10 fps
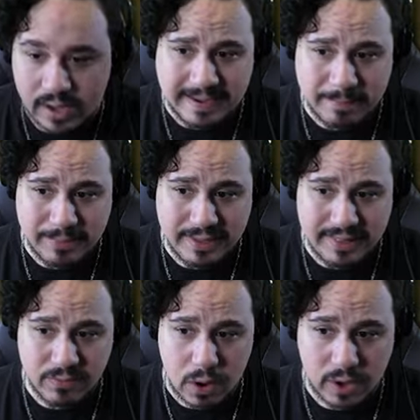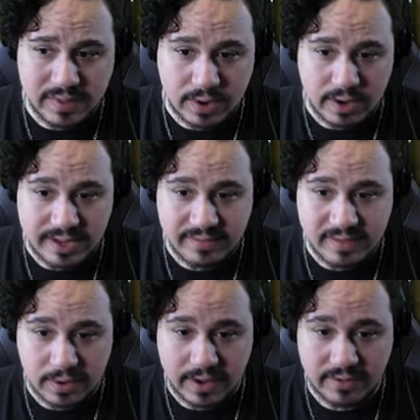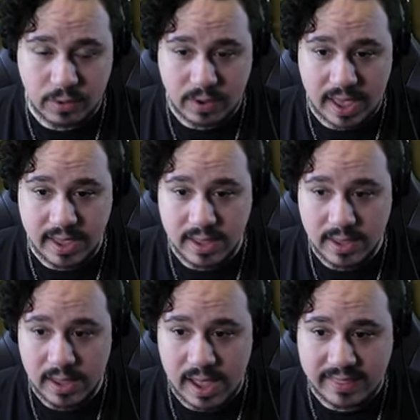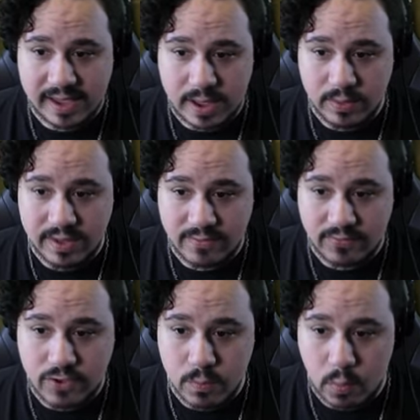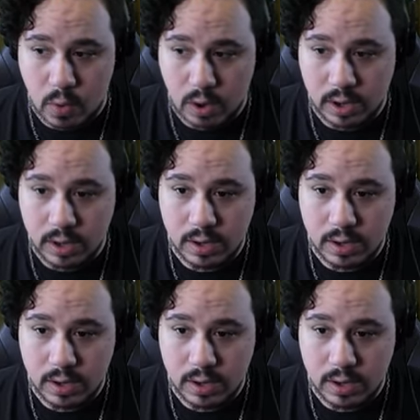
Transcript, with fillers: I'm completely wrong. There it is. There it is. Okay. I think I only have a few more.